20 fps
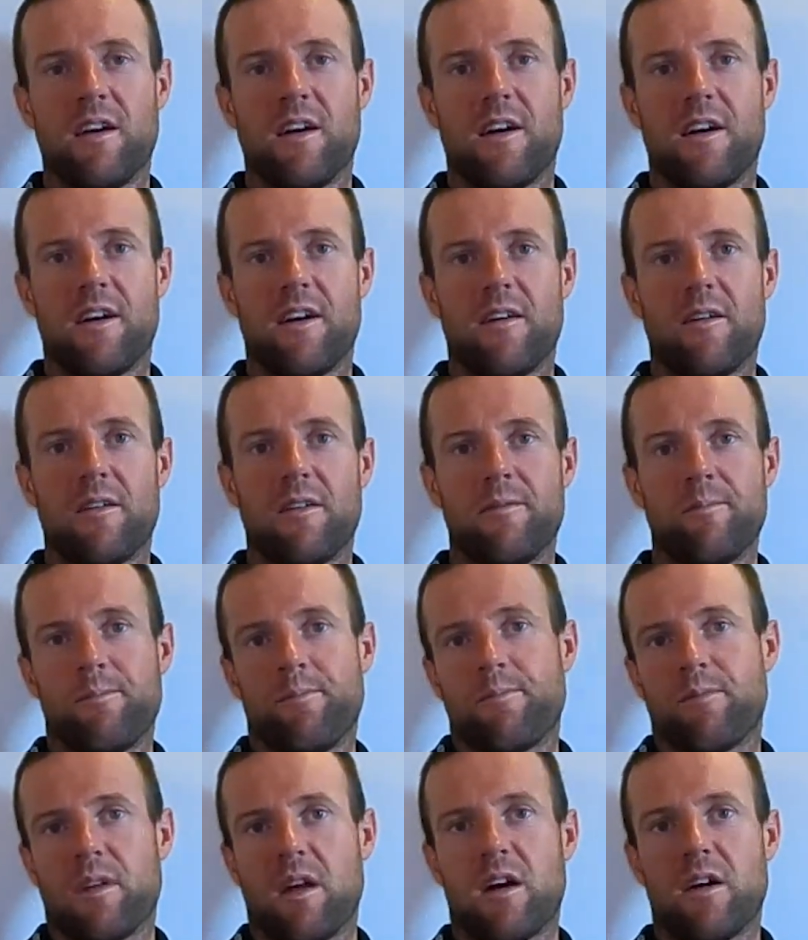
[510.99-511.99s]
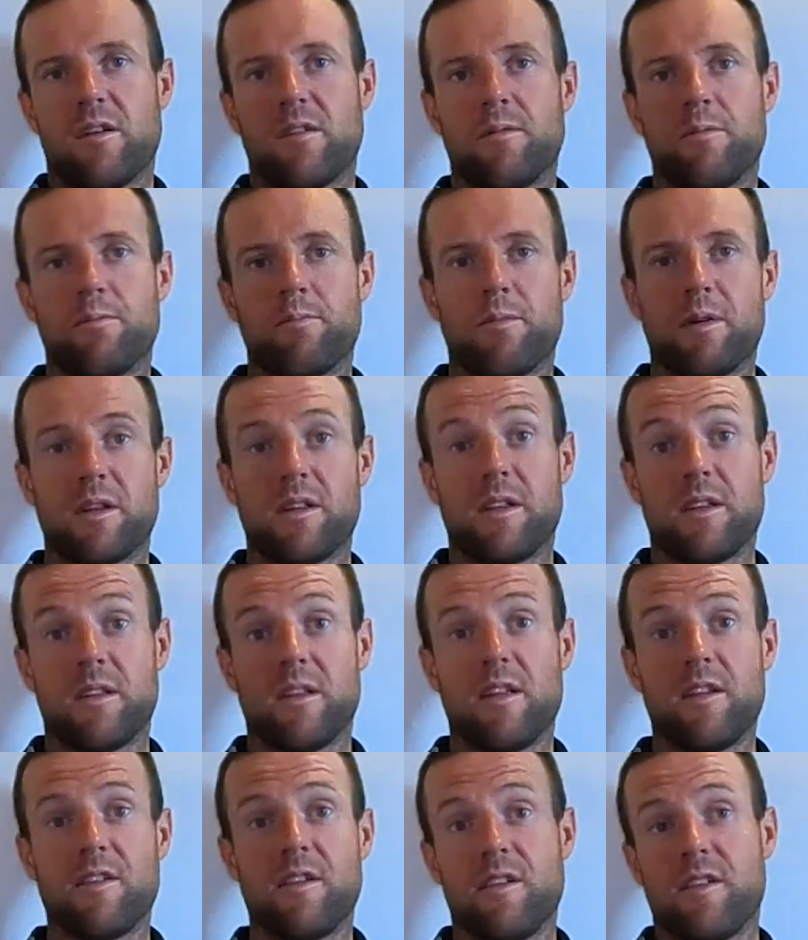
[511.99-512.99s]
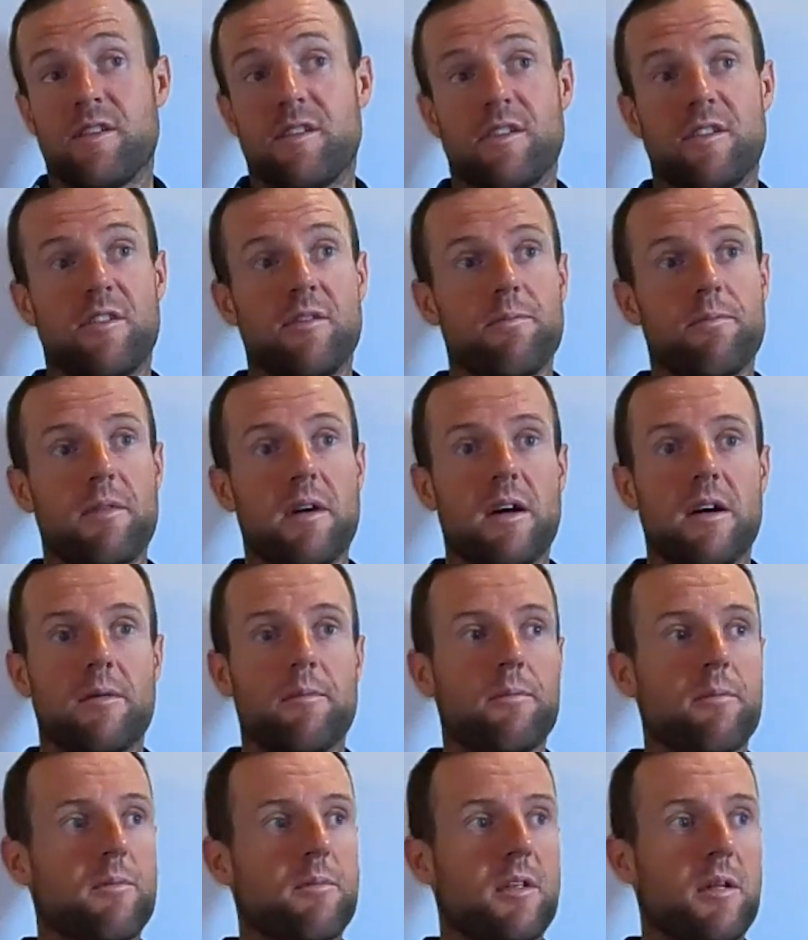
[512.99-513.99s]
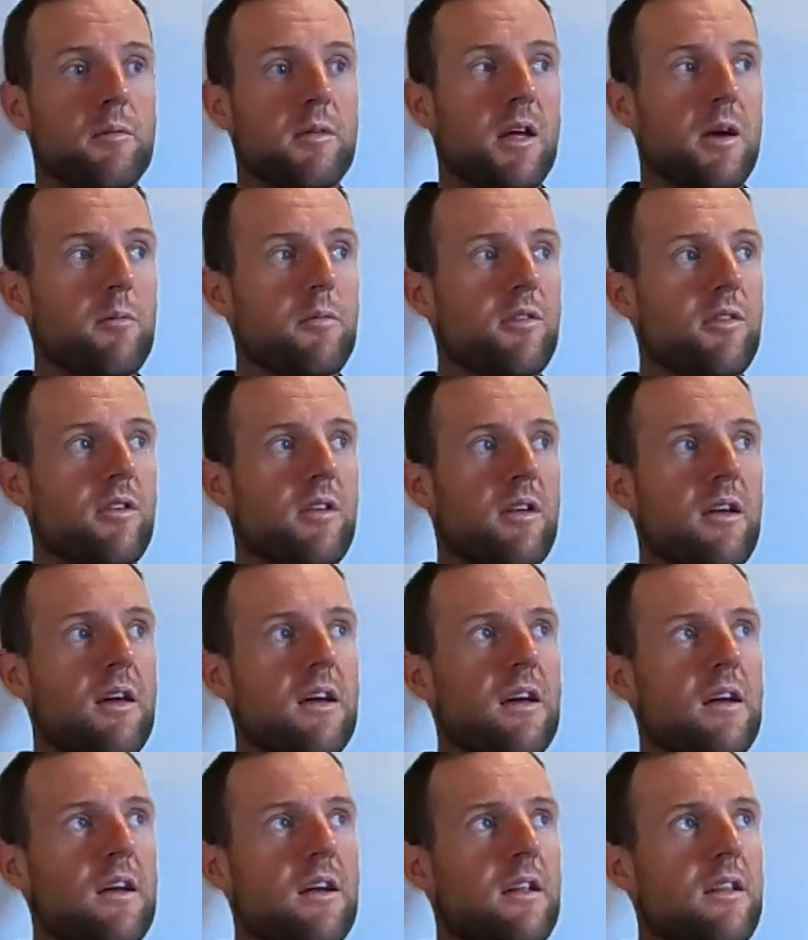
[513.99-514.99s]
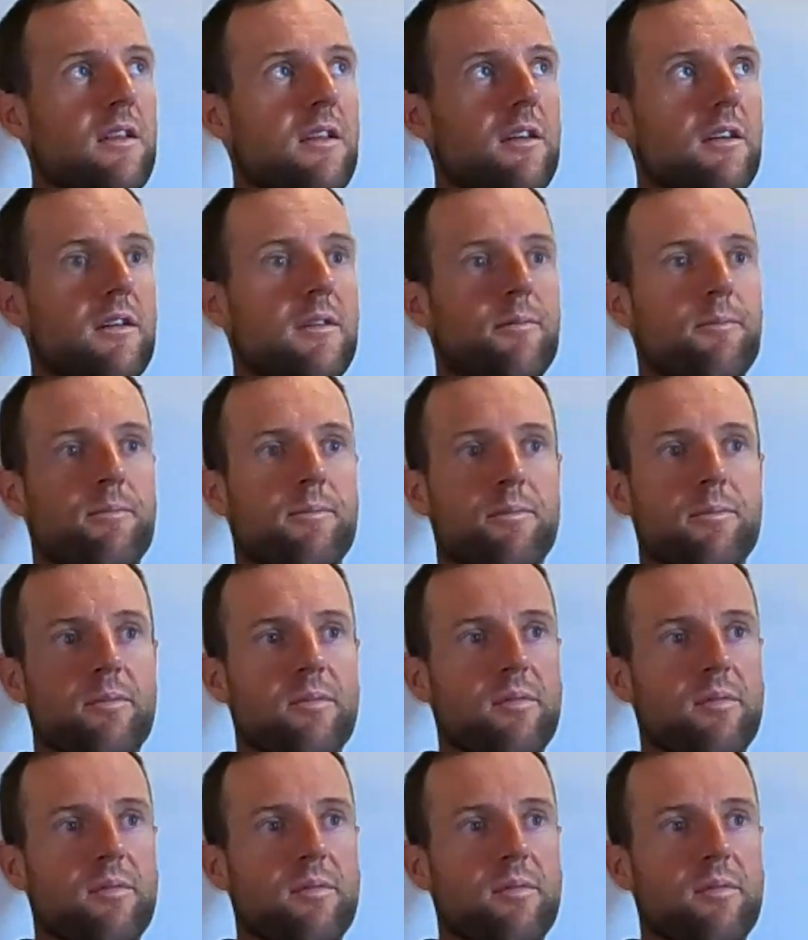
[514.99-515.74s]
Yeah, but this is sometimes the